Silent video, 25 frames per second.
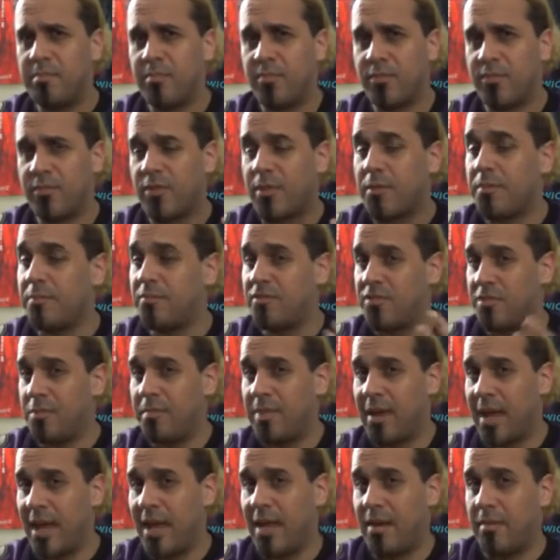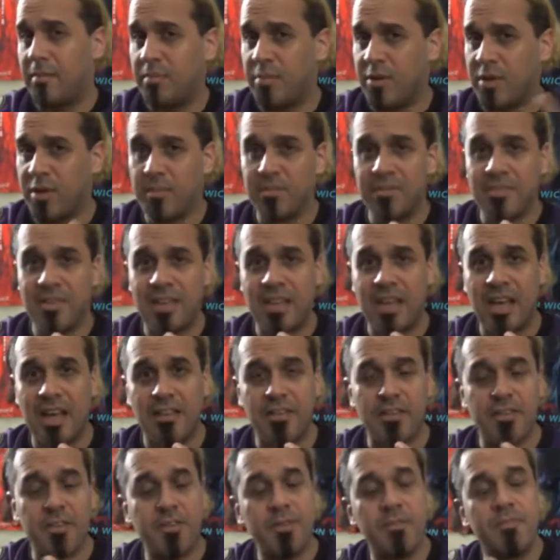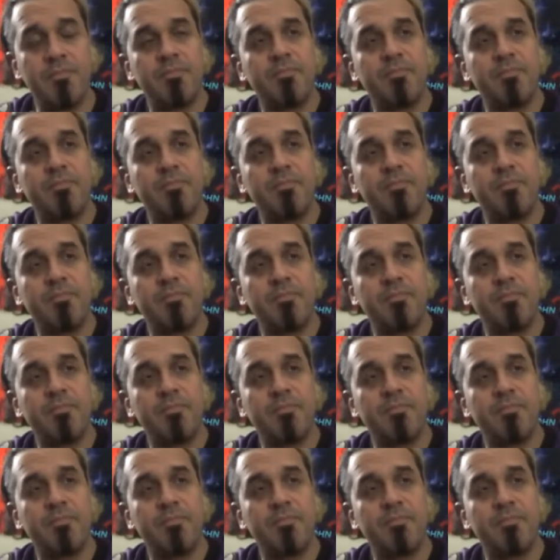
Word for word: from Japan, put them together